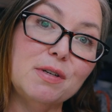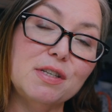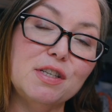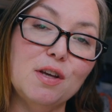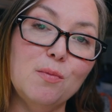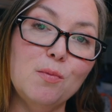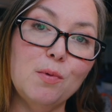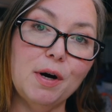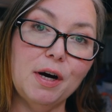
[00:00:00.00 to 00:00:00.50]

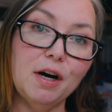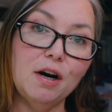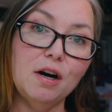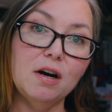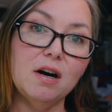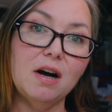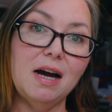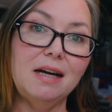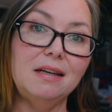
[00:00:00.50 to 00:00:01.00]

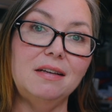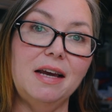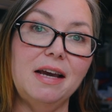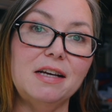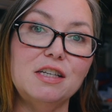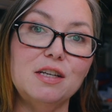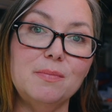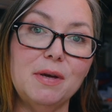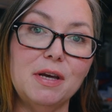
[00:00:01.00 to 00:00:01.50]
somewhere, I
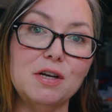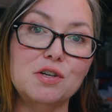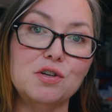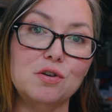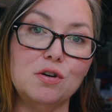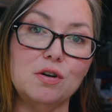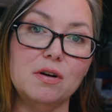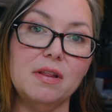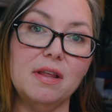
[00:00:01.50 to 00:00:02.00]
like to make
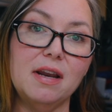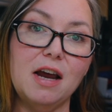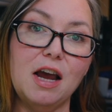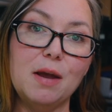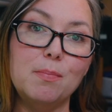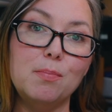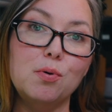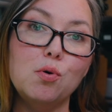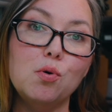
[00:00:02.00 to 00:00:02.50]
sure that
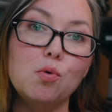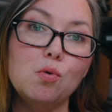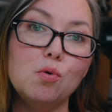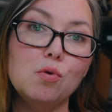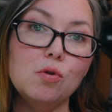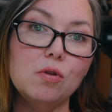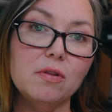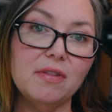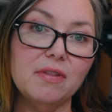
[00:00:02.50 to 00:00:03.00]
I pull